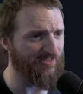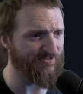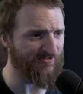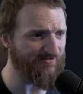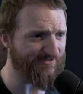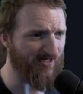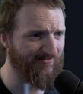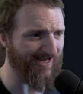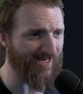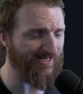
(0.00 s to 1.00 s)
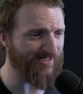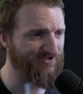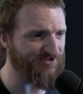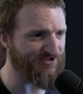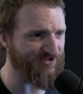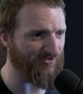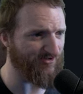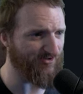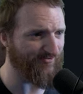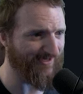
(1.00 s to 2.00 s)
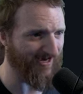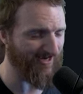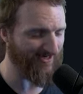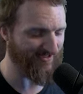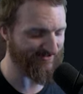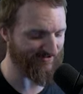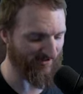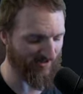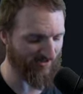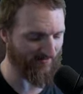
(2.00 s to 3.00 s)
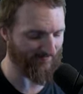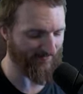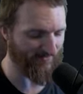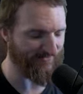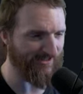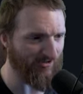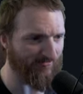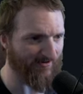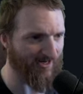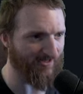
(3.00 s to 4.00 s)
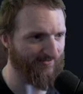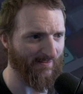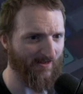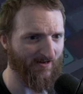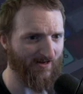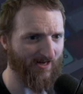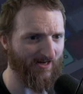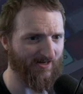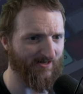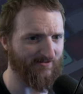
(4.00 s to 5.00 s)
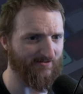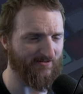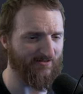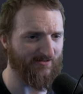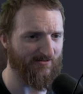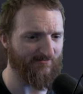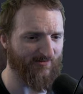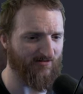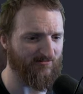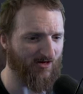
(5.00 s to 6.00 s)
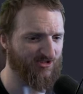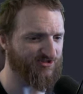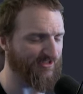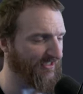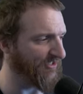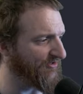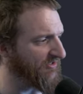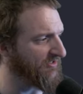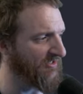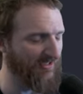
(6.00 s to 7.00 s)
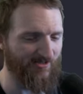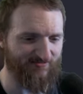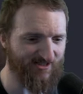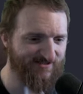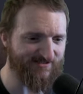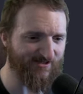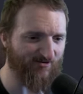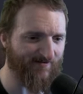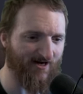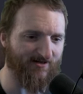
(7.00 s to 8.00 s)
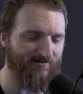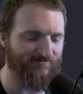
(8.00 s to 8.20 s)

So let's go ahead and show you guys um, Neovide. And if I launch it here, this is Neovide.